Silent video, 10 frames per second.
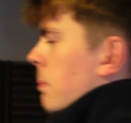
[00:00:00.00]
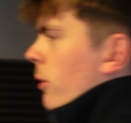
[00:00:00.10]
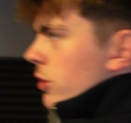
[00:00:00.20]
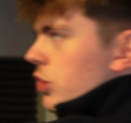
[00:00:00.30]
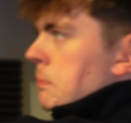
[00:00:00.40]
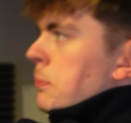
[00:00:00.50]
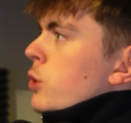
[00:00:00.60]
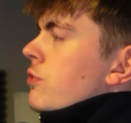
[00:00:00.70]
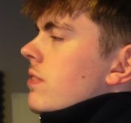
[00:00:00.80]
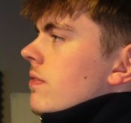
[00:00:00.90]
the ball's just
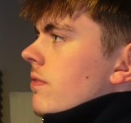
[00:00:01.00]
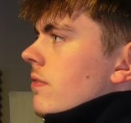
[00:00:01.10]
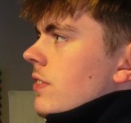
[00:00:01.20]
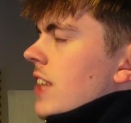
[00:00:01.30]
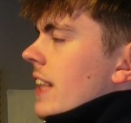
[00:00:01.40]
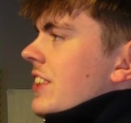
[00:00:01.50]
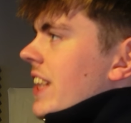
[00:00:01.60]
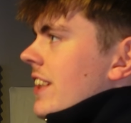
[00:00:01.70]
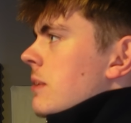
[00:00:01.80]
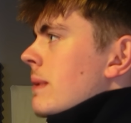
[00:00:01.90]
moved 10
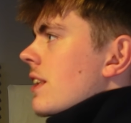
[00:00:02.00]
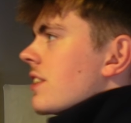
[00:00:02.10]
centimetres